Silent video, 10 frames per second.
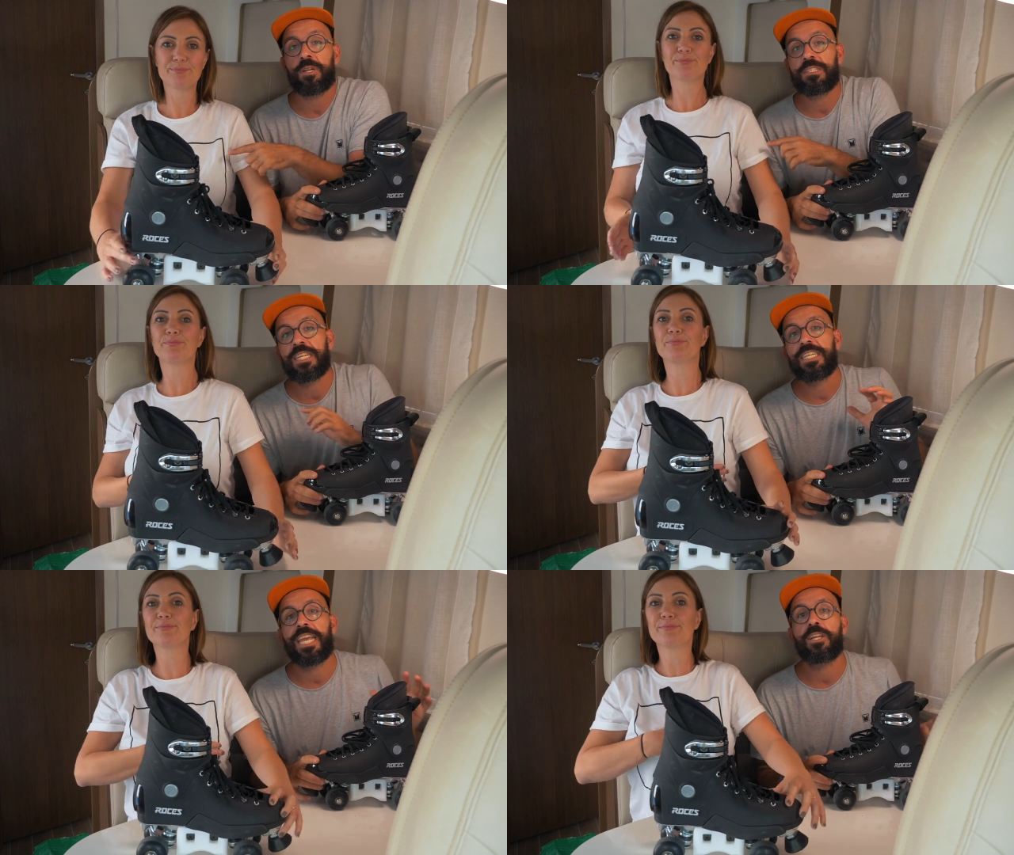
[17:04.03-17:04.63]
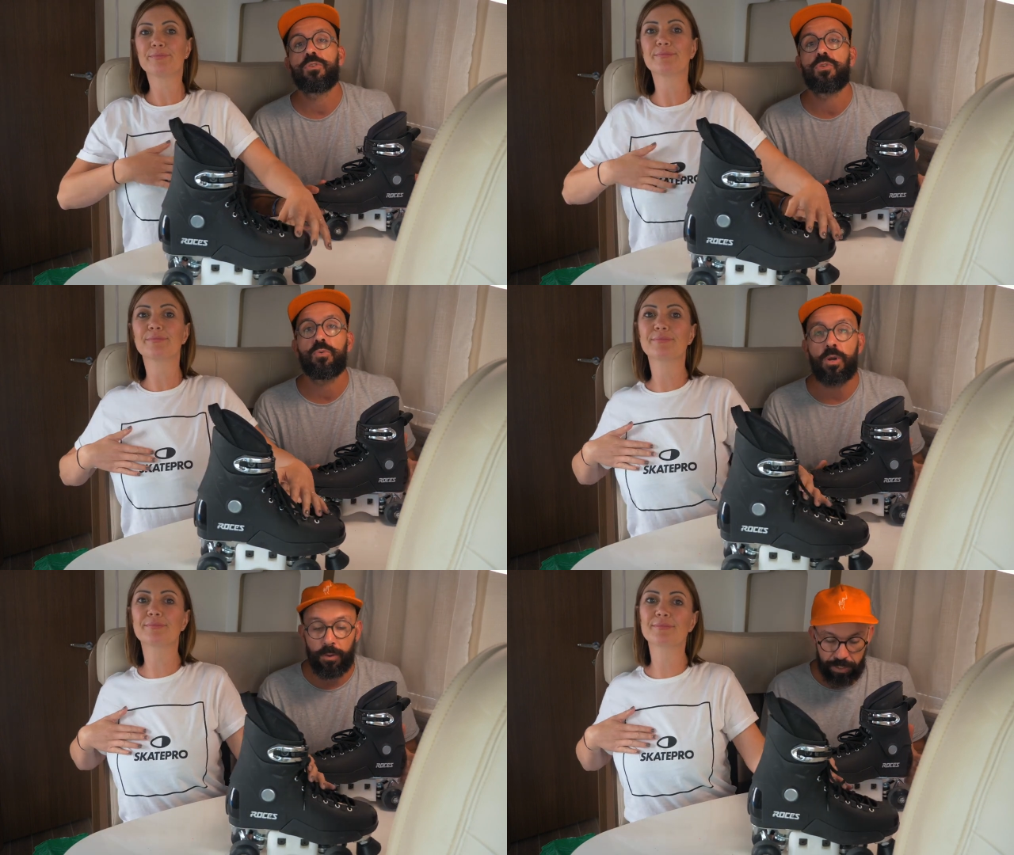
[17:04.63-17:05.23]
Speaker 1: want to say thank you to
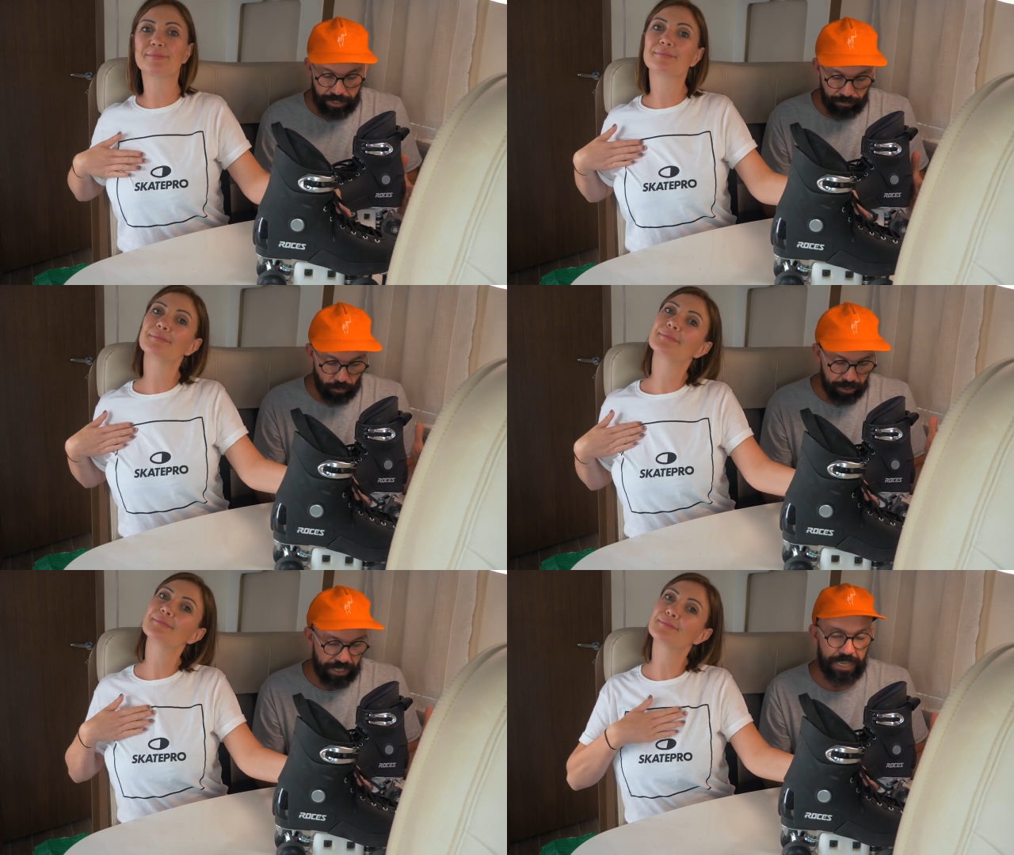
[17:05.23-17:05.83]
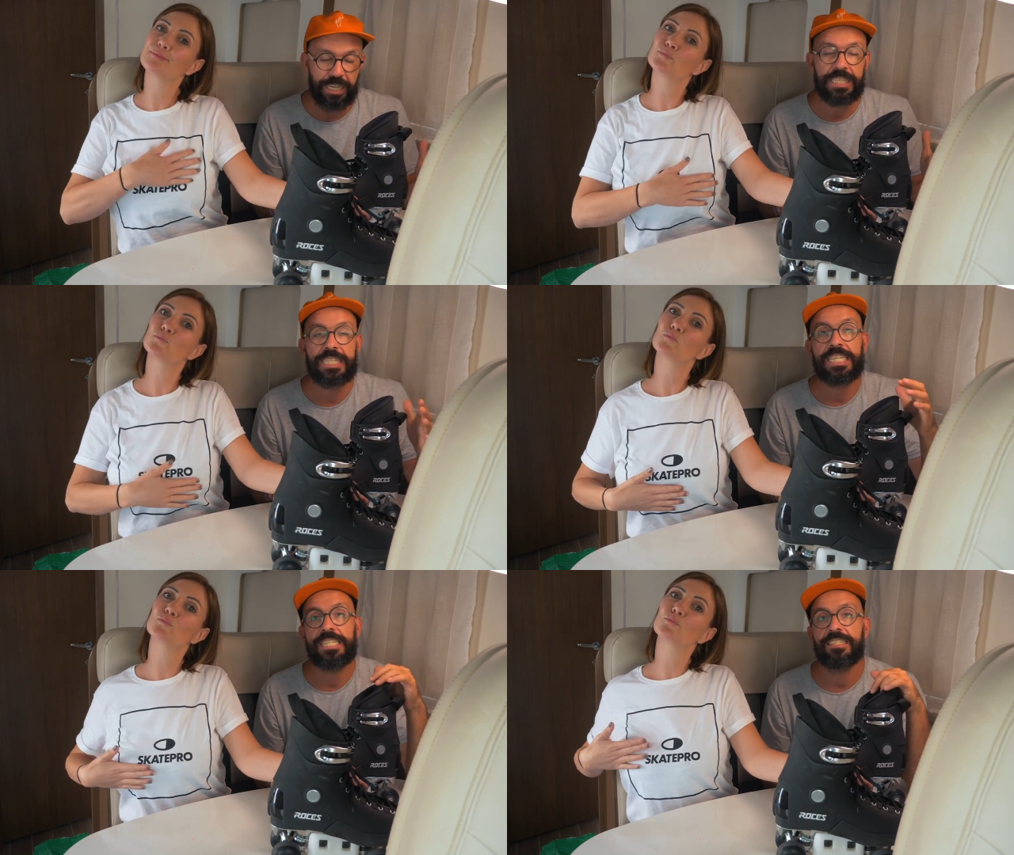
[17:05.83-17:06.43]
Roces for sending us these